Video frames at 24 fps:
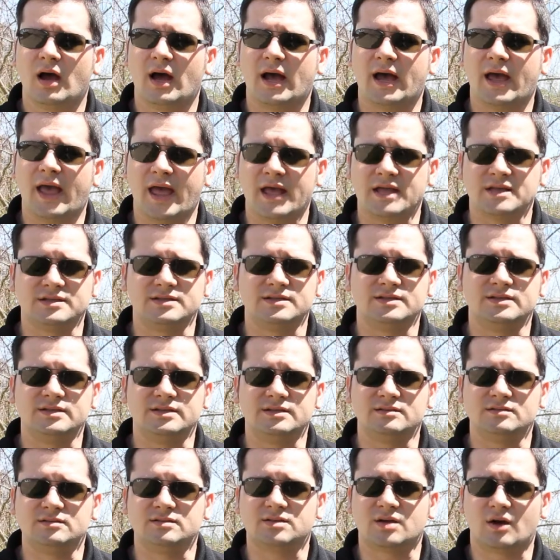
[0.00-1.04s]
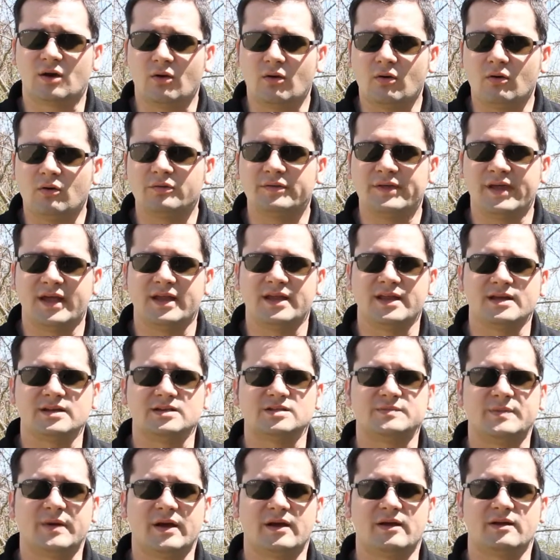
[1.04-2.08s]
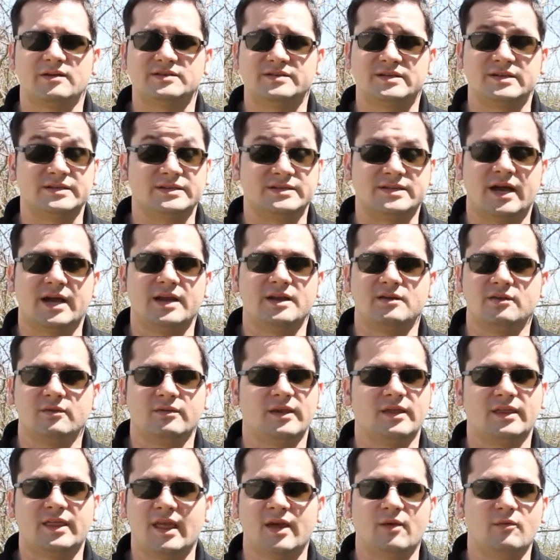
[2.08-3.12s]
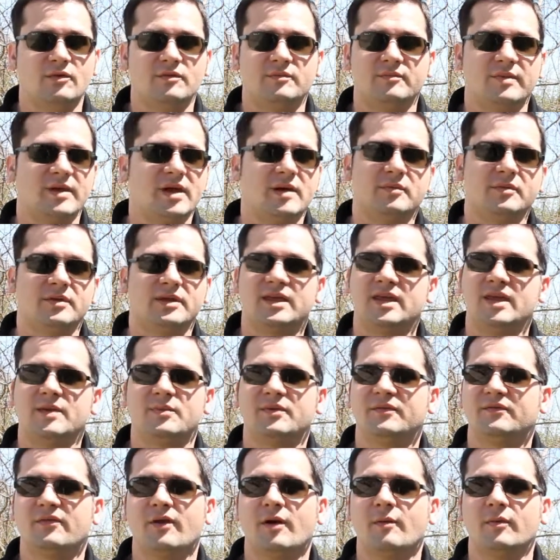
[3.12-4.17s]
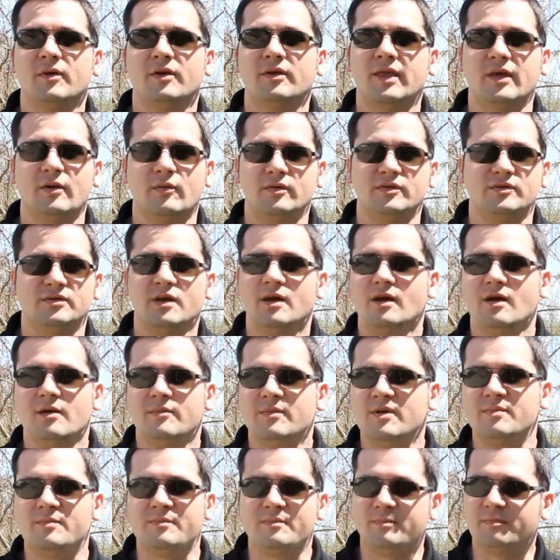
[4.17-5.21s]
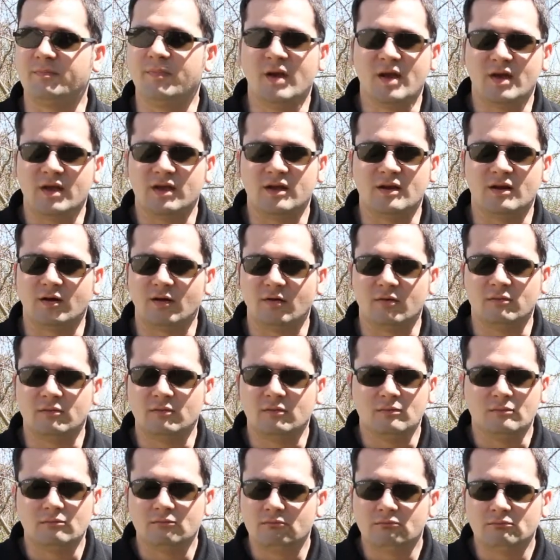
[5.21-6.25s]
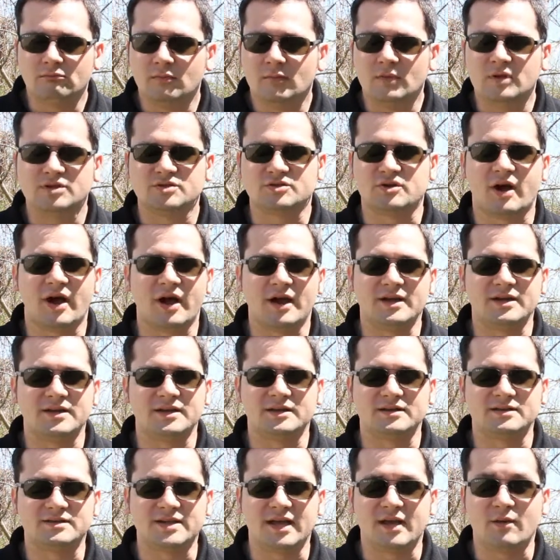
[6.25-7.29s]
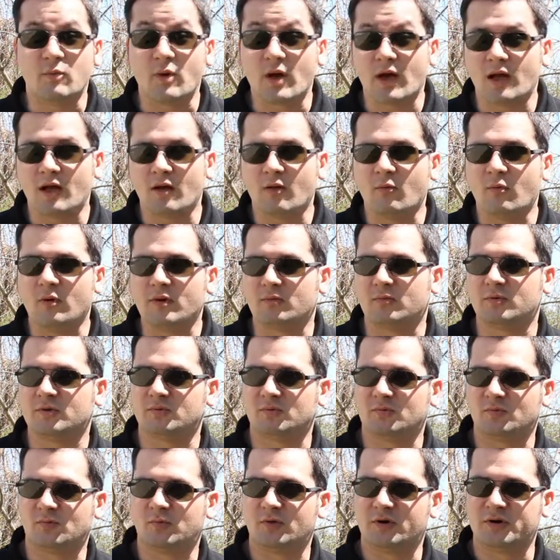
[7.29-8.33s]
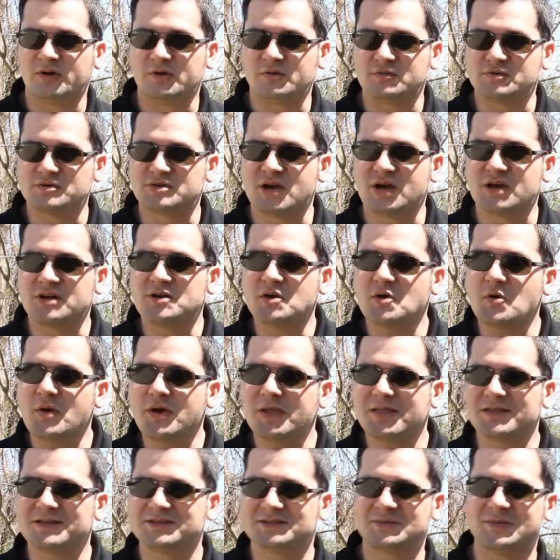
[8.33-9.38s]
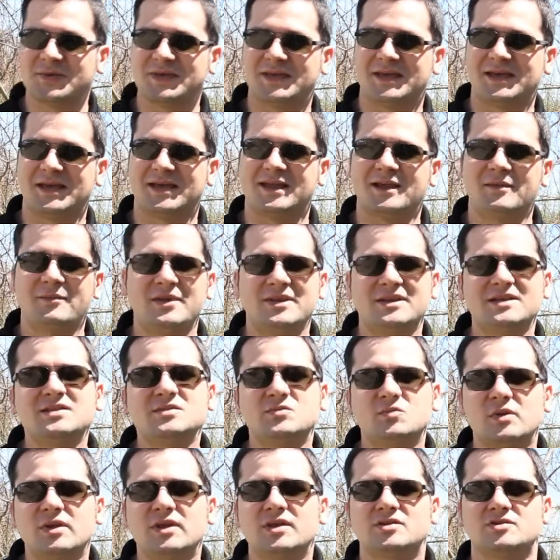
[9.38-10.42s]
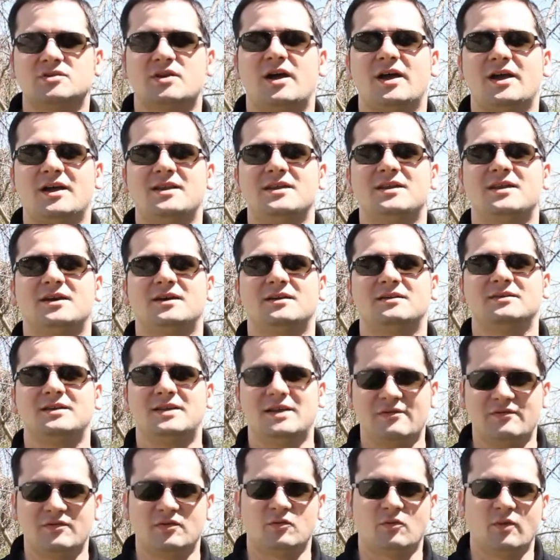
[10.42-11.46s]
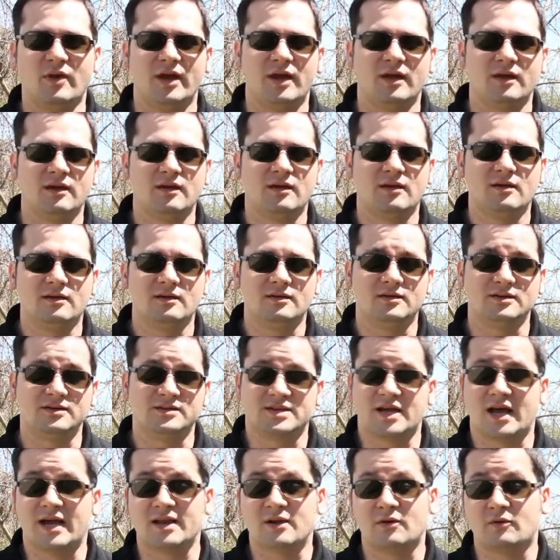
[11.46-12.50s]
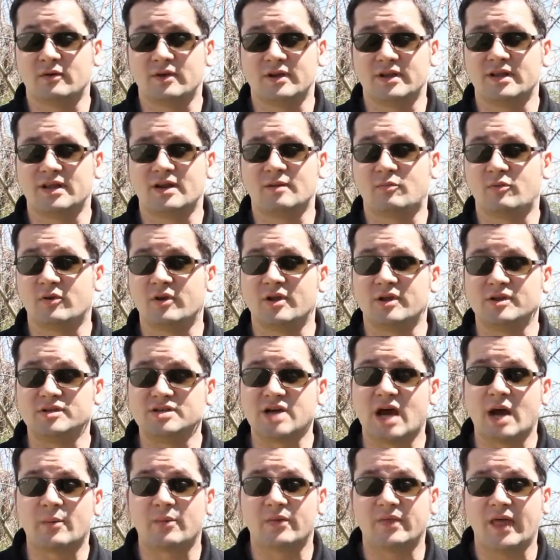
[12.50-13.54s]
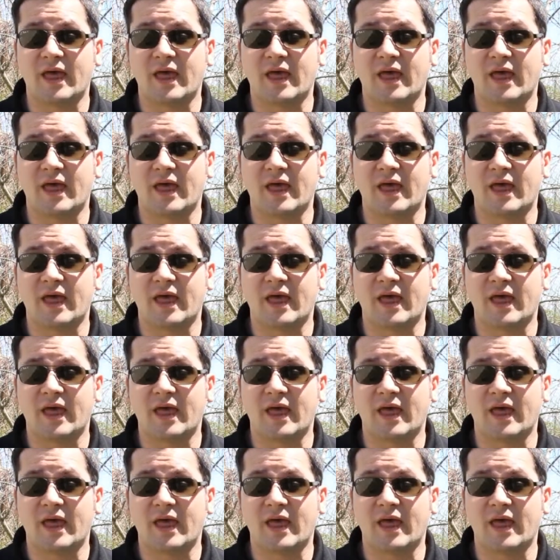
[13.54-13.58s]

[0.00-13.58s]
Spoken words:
I hadn't told Danielle's parents because I knew that they wouldn't be able to keep it from her. They would be, trying to say, well, what are you and Shaun doing this weekend? I mean, just really trying to give it away, because I already did a pretty good job of